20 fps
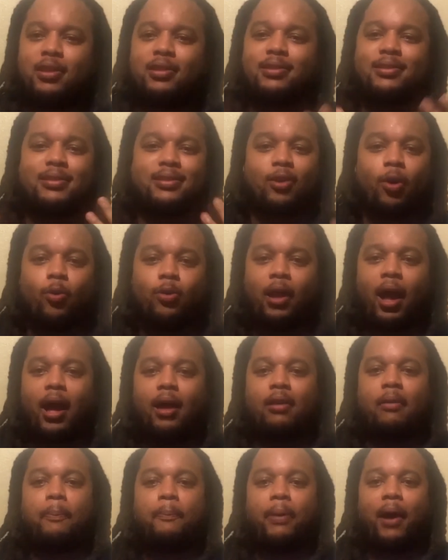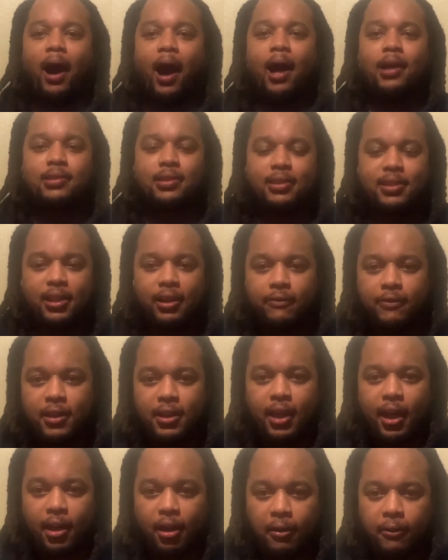there's so lot of positivity
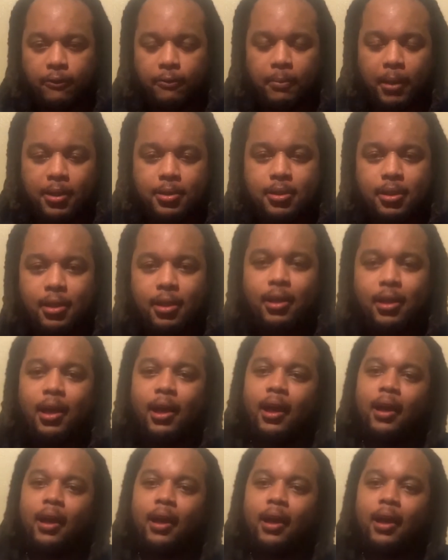that comes from my city